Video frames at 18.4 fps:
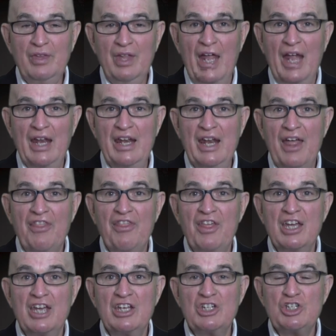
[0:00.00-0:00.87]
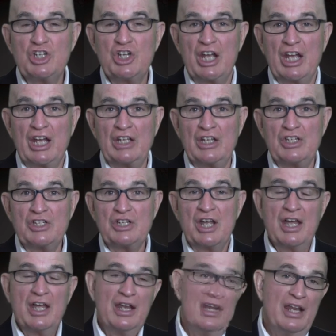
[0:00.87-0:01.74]
and nothing has changed,
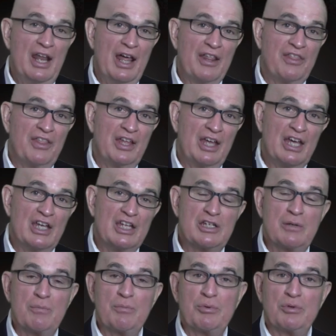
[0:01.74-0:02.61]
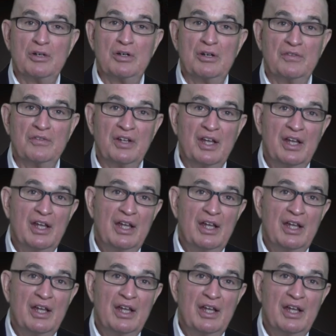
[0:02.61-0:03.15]
nothing has improved,